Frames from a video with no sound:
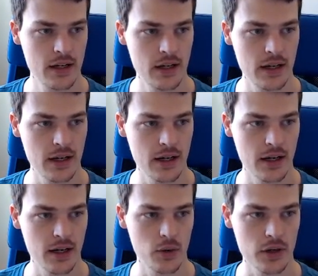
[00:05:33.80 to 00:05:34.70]

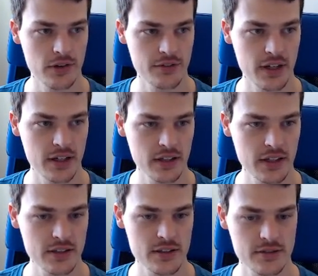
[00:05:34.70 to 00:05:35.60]
when green flag
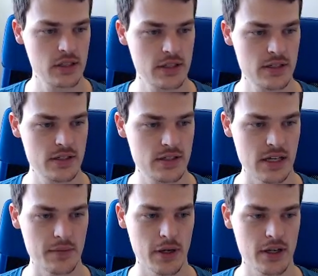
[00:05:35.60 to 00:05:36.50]
clicked,
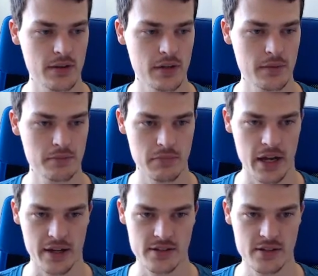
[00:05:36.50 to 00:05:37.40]
set my
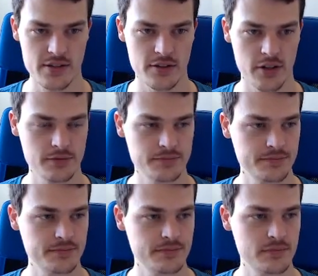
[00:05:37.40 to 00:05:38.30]
X to 0.
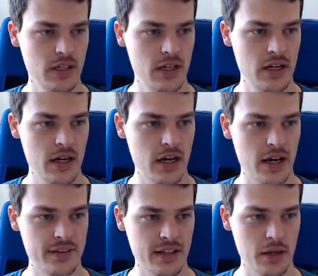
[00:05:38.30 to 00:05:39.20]

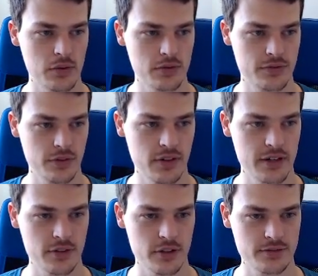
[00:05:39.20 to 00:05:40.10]
And then I will
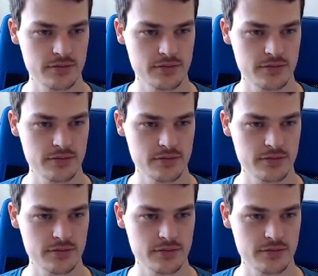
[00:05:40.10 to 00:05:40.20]
forever